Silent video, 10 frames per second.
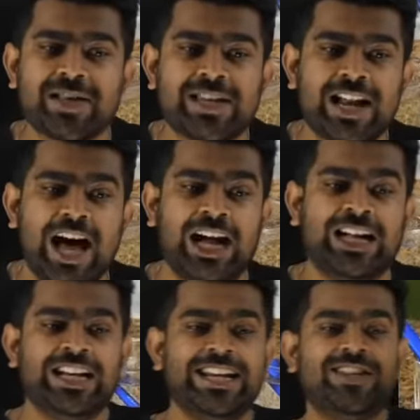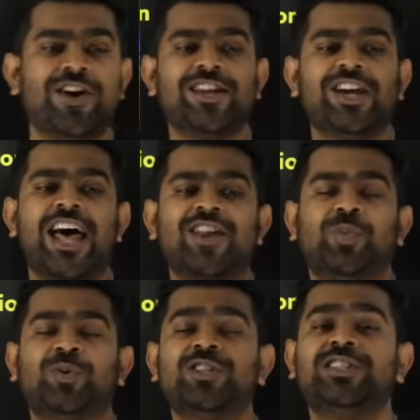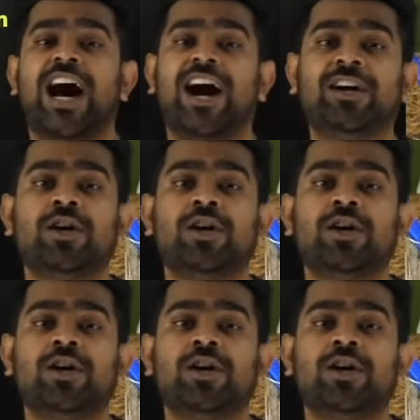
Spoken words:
pasangla idu varaiku ellarku purincha?